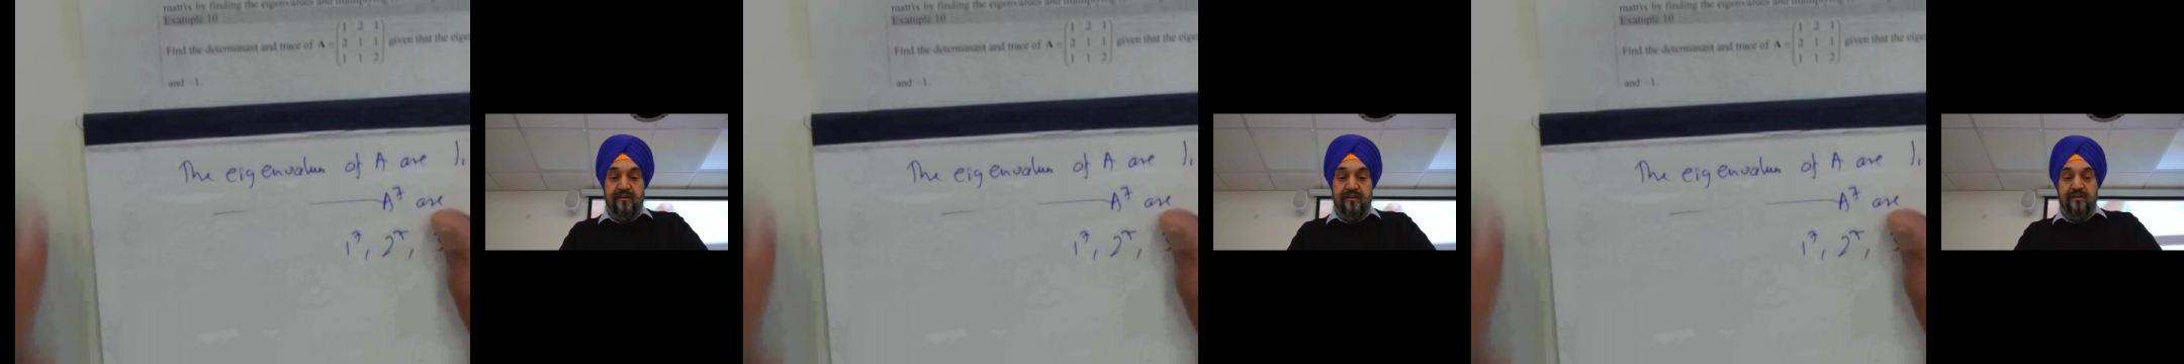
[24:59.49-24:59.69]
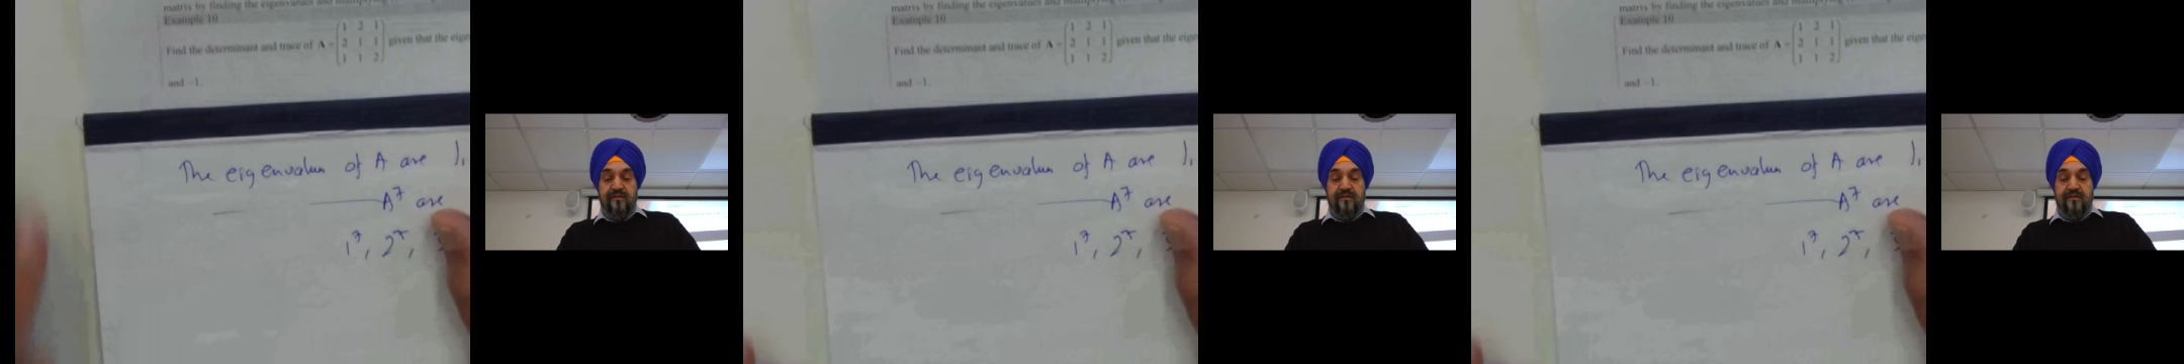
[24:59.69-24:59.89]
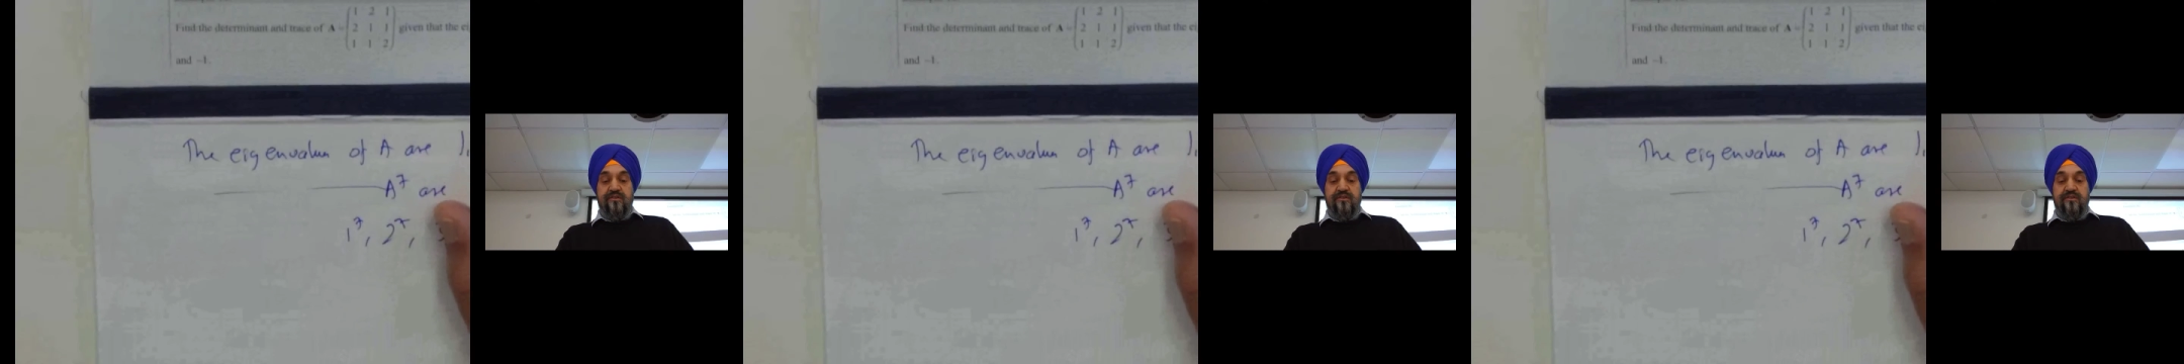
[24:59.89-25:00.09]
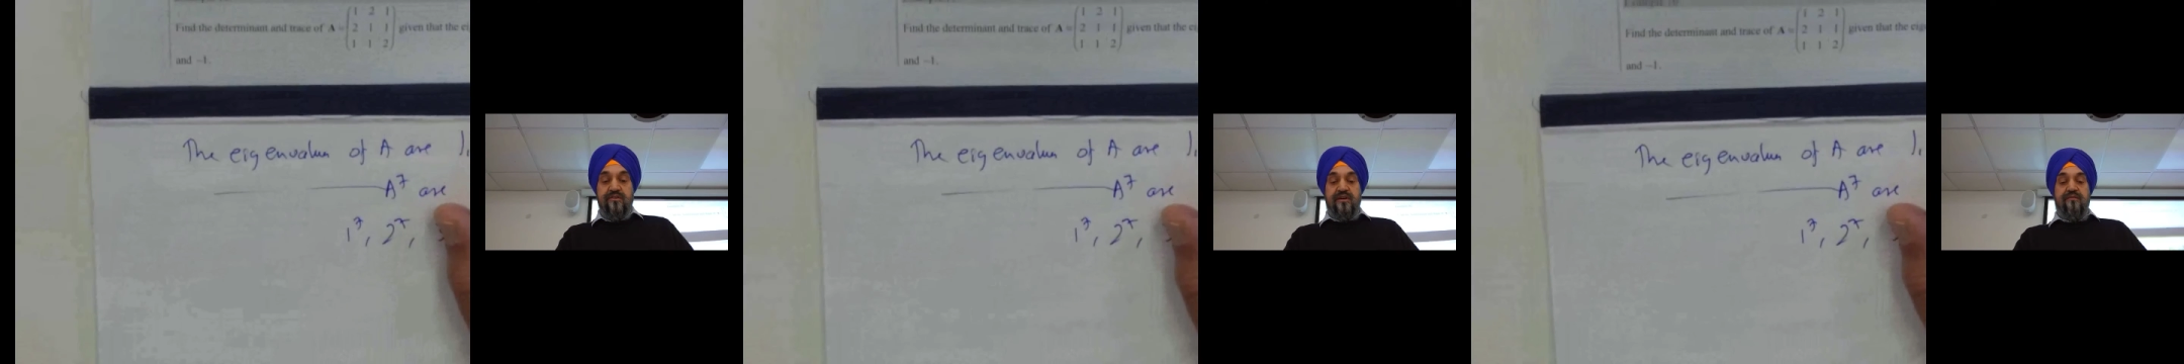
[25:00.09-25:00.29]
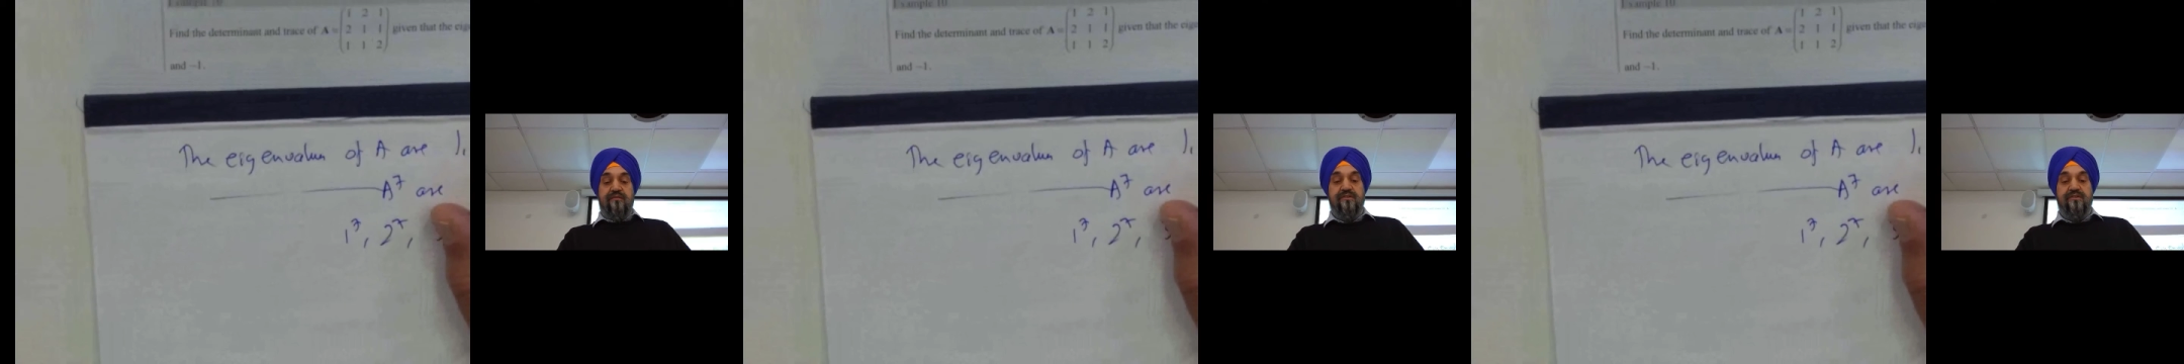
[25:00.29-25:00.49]
say you're given
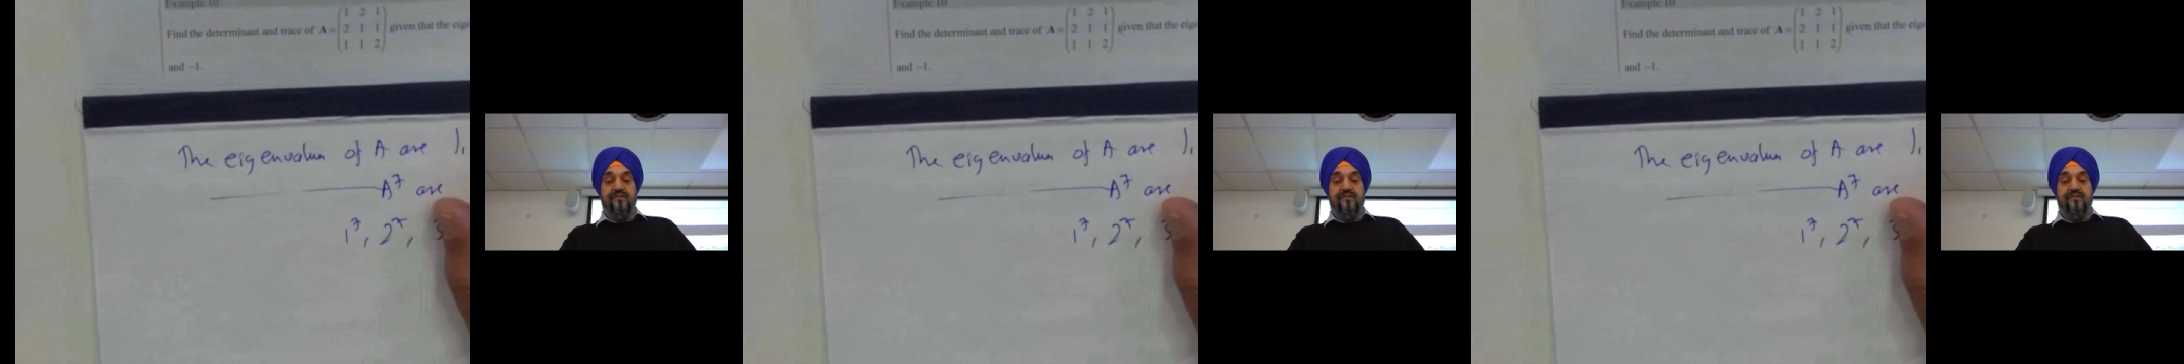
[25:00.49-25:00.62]
this,